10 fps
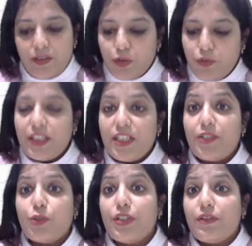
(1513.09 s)
so we need
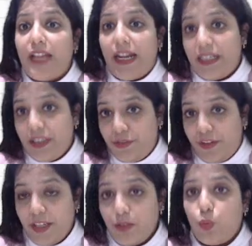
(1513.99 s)
to give that
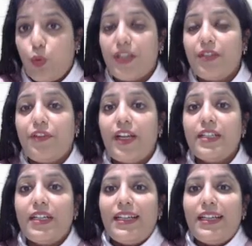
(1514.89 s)
effect. What effect?